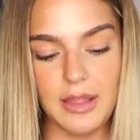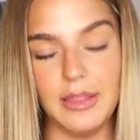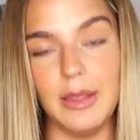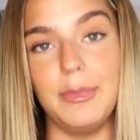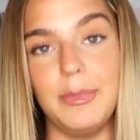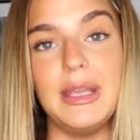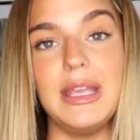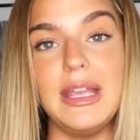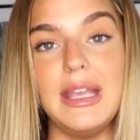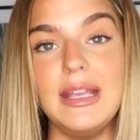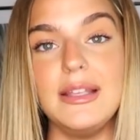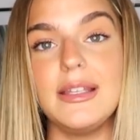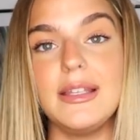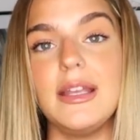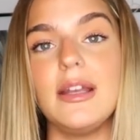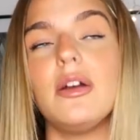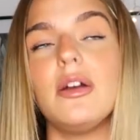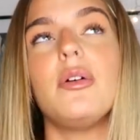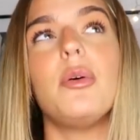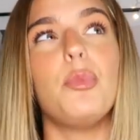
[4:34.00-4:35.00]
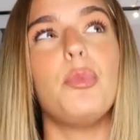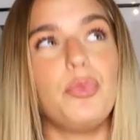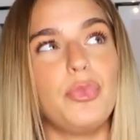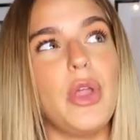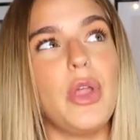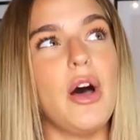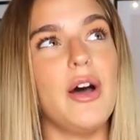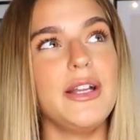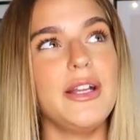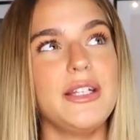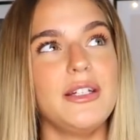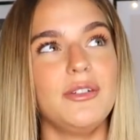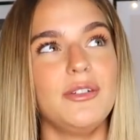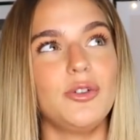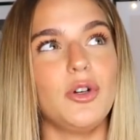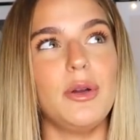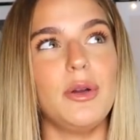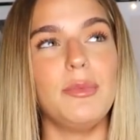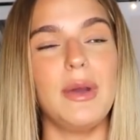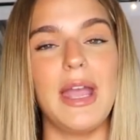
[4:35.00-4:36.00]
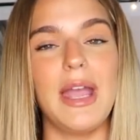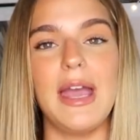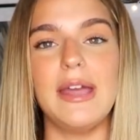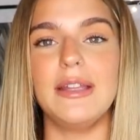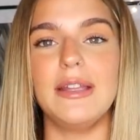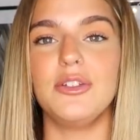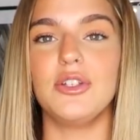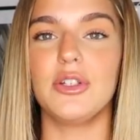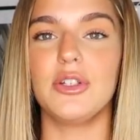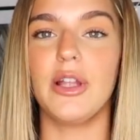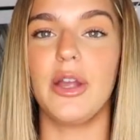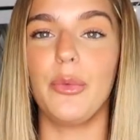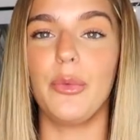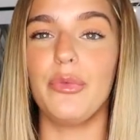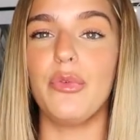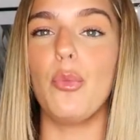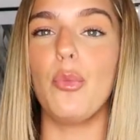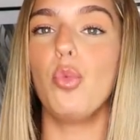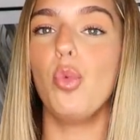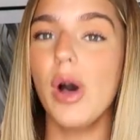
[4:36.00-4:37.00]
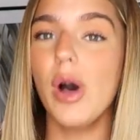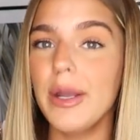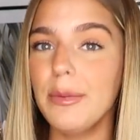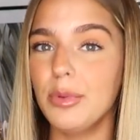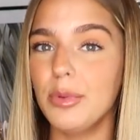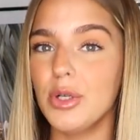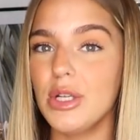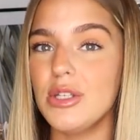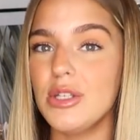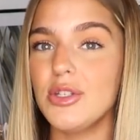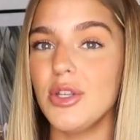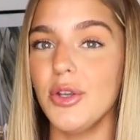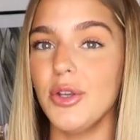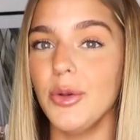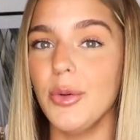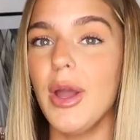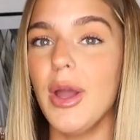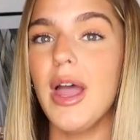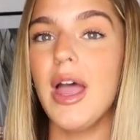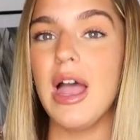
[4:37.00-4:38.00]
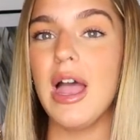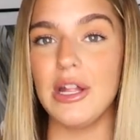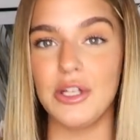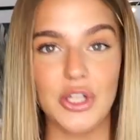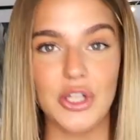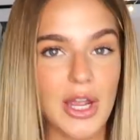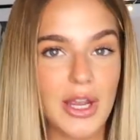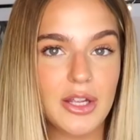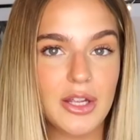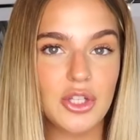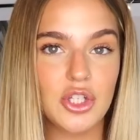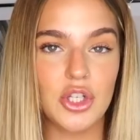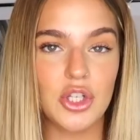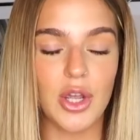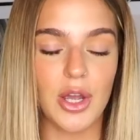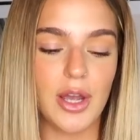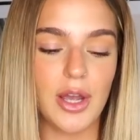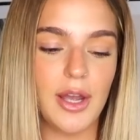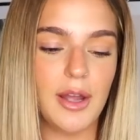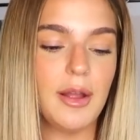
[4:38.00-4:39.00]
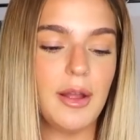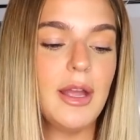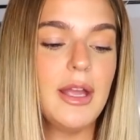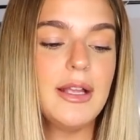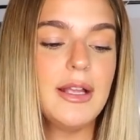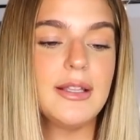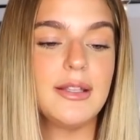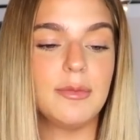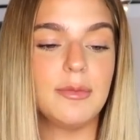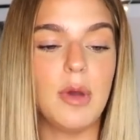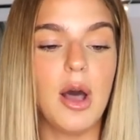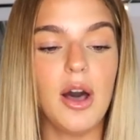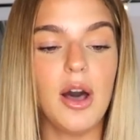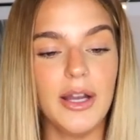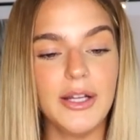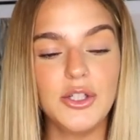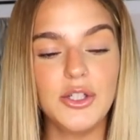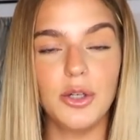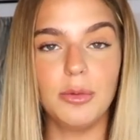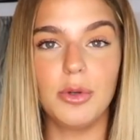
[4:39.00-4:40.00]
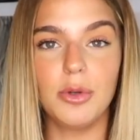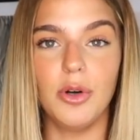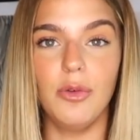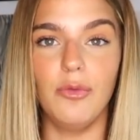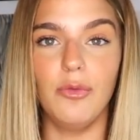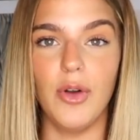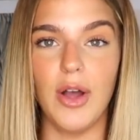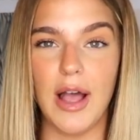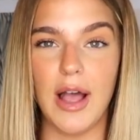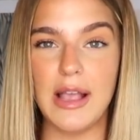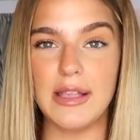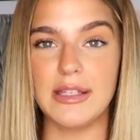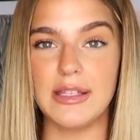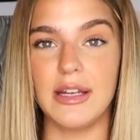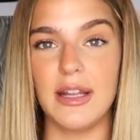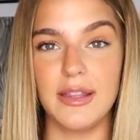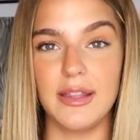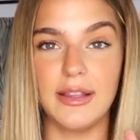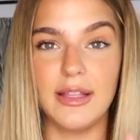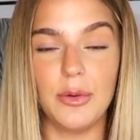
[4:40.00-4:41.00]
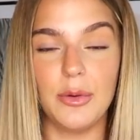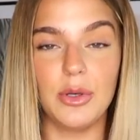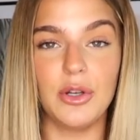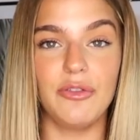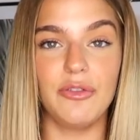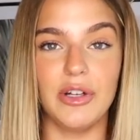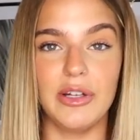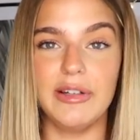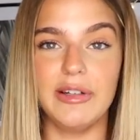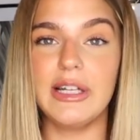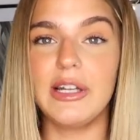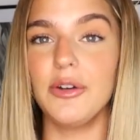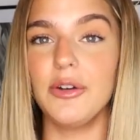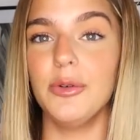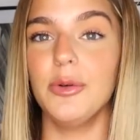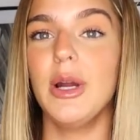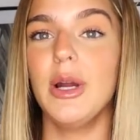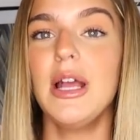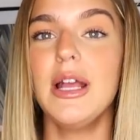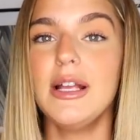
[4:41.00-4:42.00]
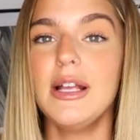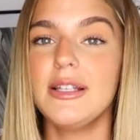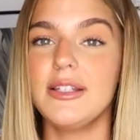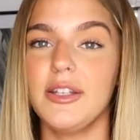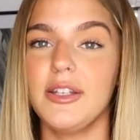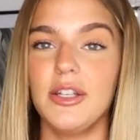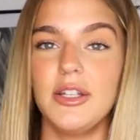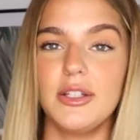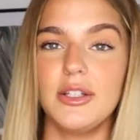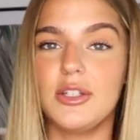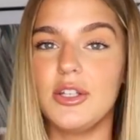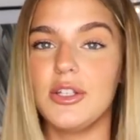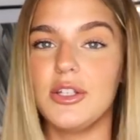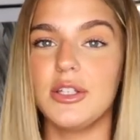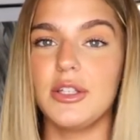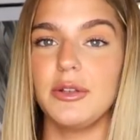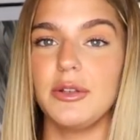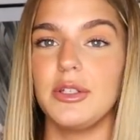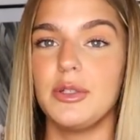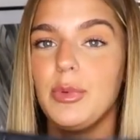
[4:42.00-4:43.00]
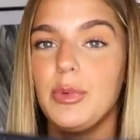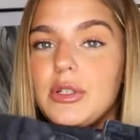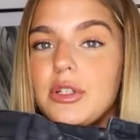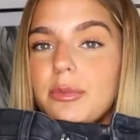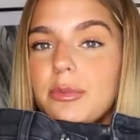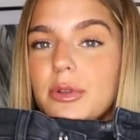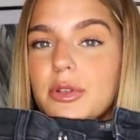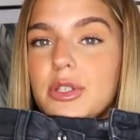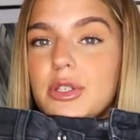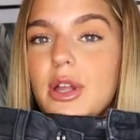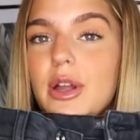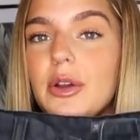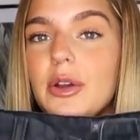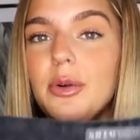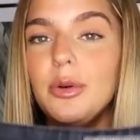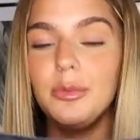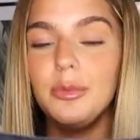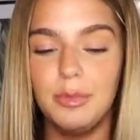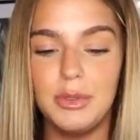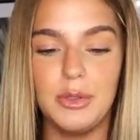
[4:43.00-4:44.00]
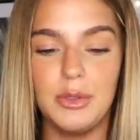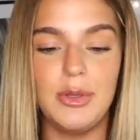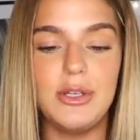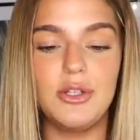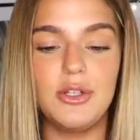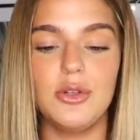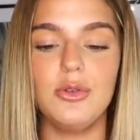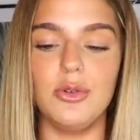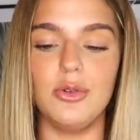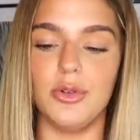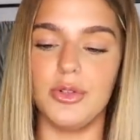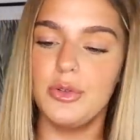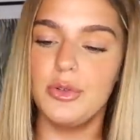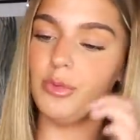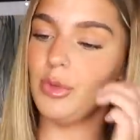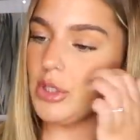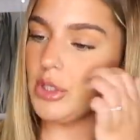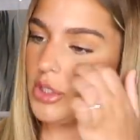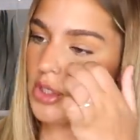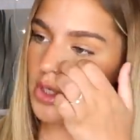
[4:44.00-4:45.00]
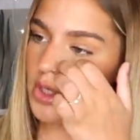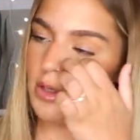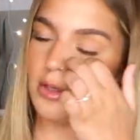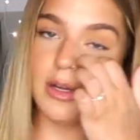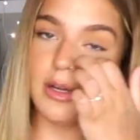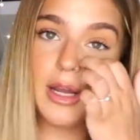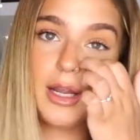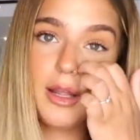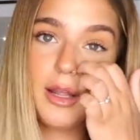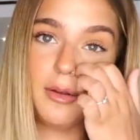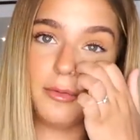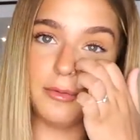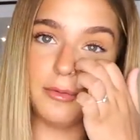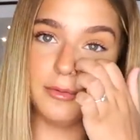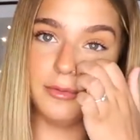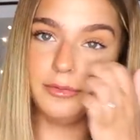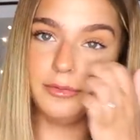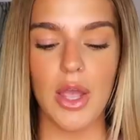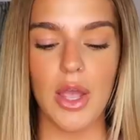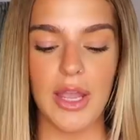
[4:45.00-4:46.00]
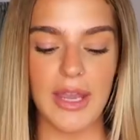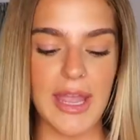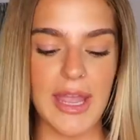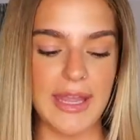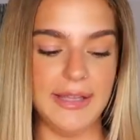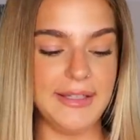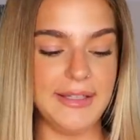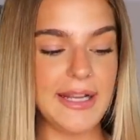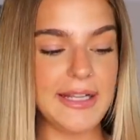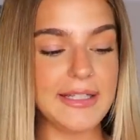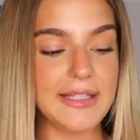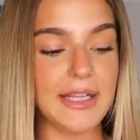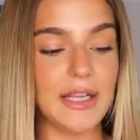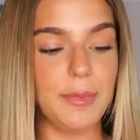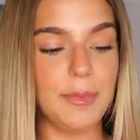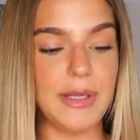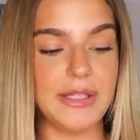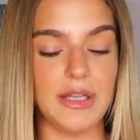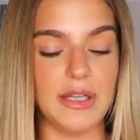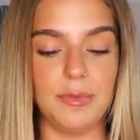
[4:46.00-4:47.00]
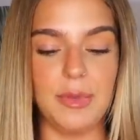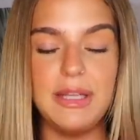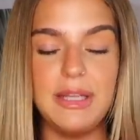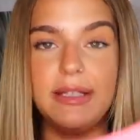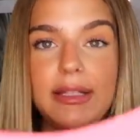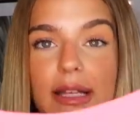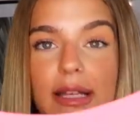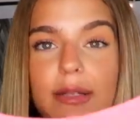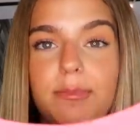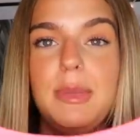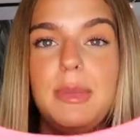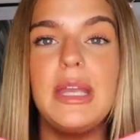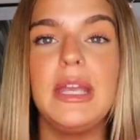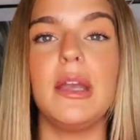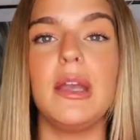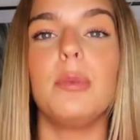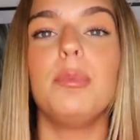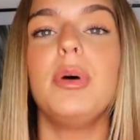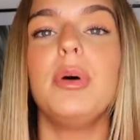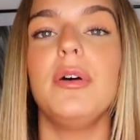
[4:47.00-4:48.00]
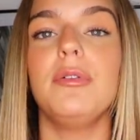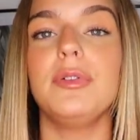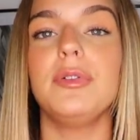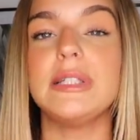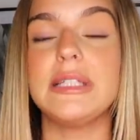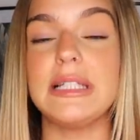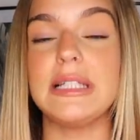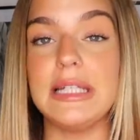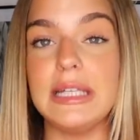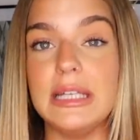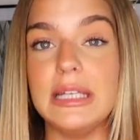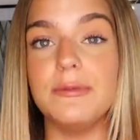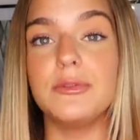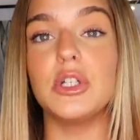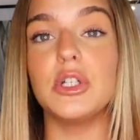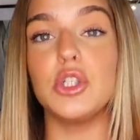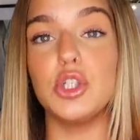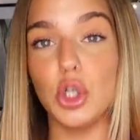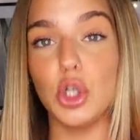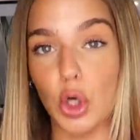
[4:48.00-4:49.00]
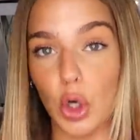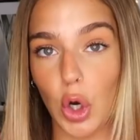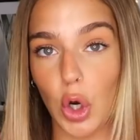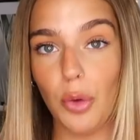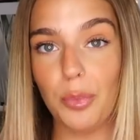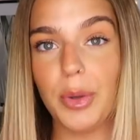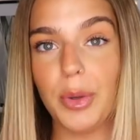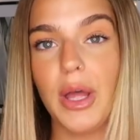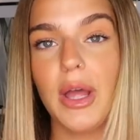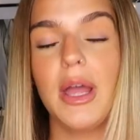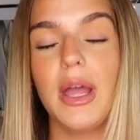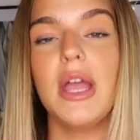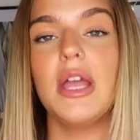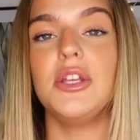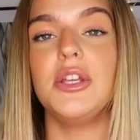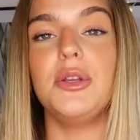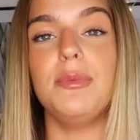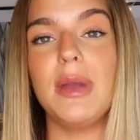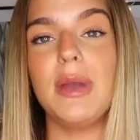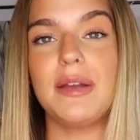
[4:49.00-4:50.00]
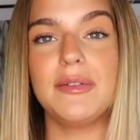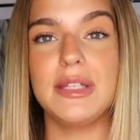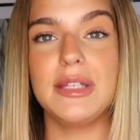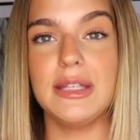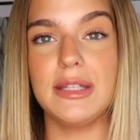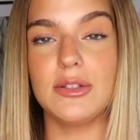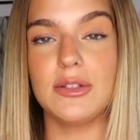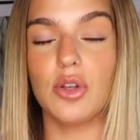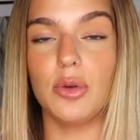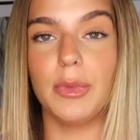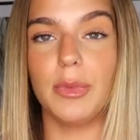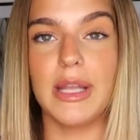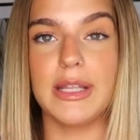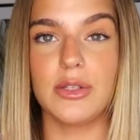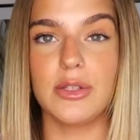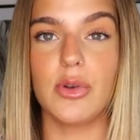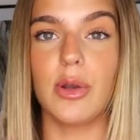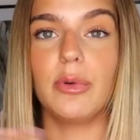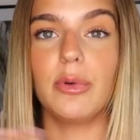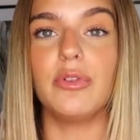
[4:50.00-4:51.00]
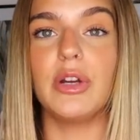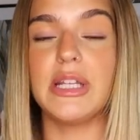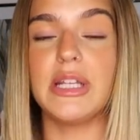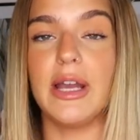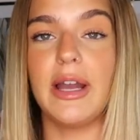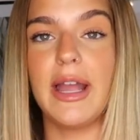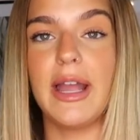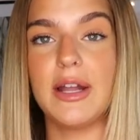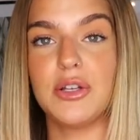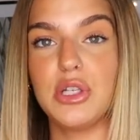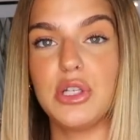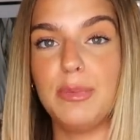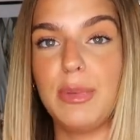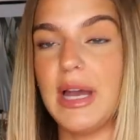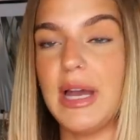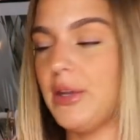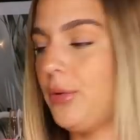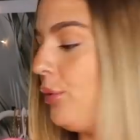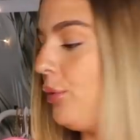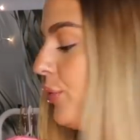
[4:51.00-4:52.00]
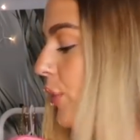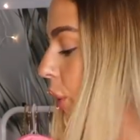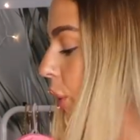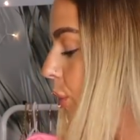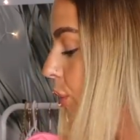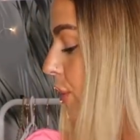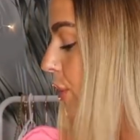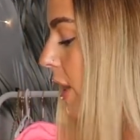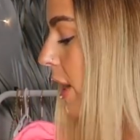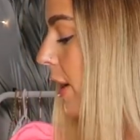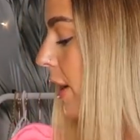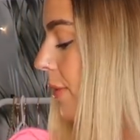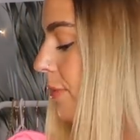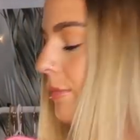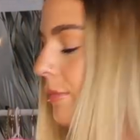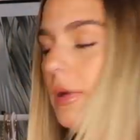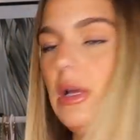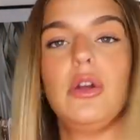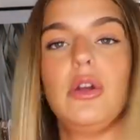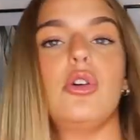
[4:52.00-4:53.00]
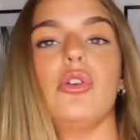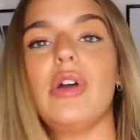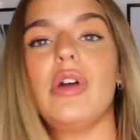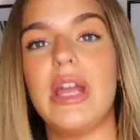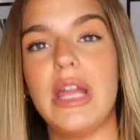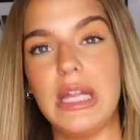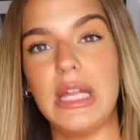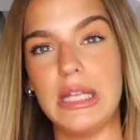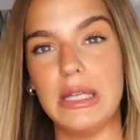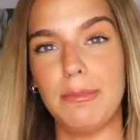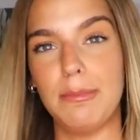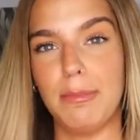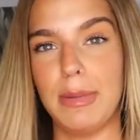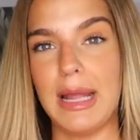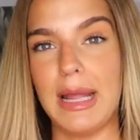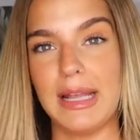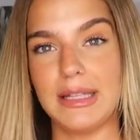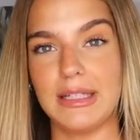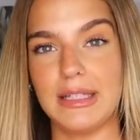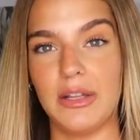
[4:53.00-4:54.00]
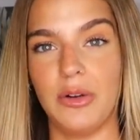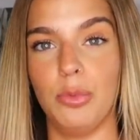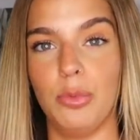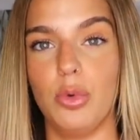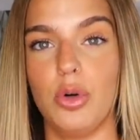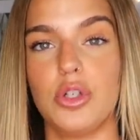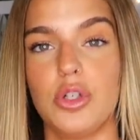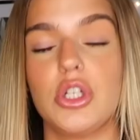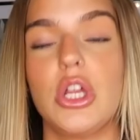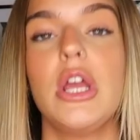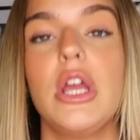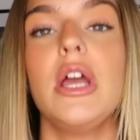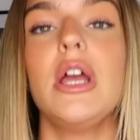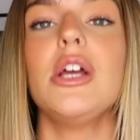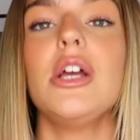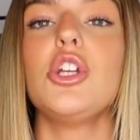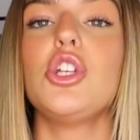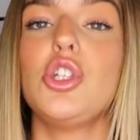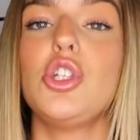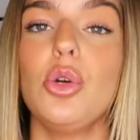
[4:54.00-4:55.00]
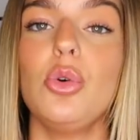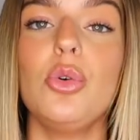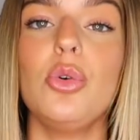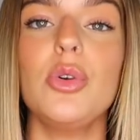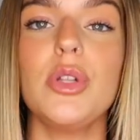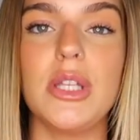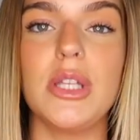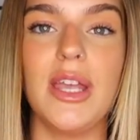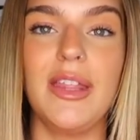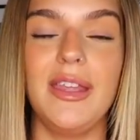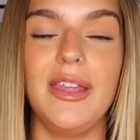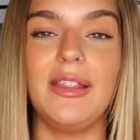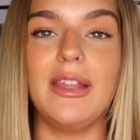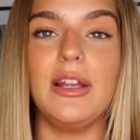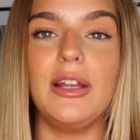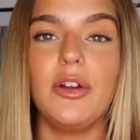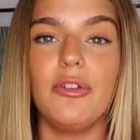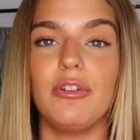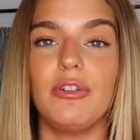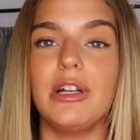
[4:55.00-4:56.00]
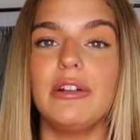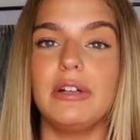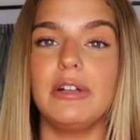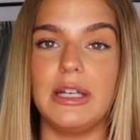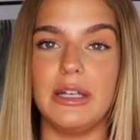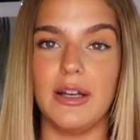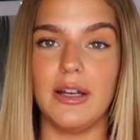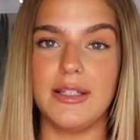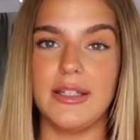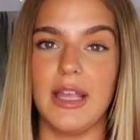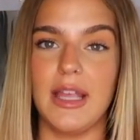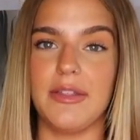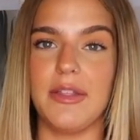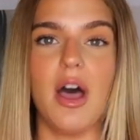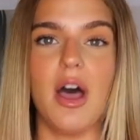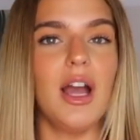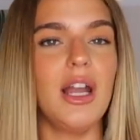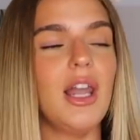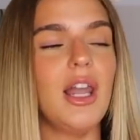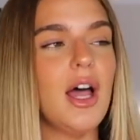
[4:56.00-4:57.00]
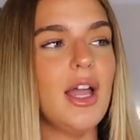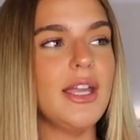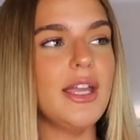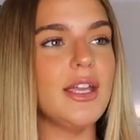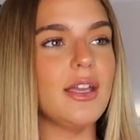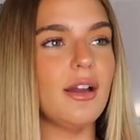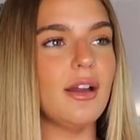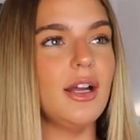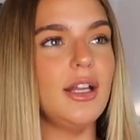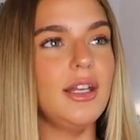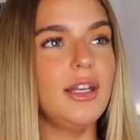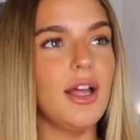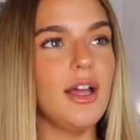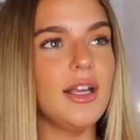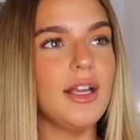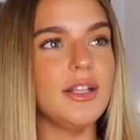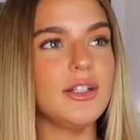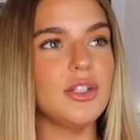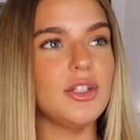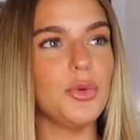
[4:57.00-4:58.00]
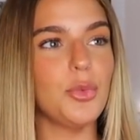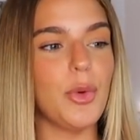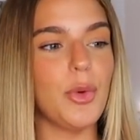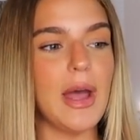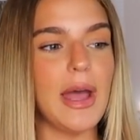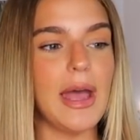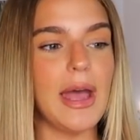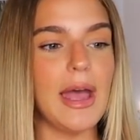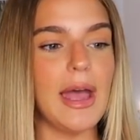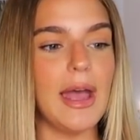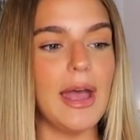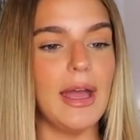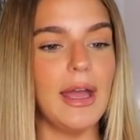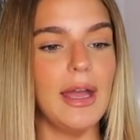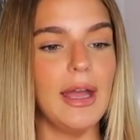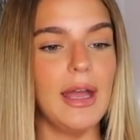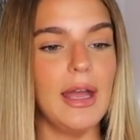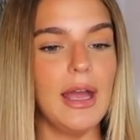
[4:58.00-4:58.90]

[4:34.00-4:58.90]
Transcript: they'd be easy. The idea I've got in my head is just like with a white bodysuit, a checkered shirt, some high top Converse, and I think that would look really, really cool. So you can just switch up your style between shorts, which I love. Okay, next thing I picked up is this pink puff sleeved top. You may have seen this on my Instagram already. I actually paired it with those grey black denim wash shorts. I think they look really, really nice together. I like to wear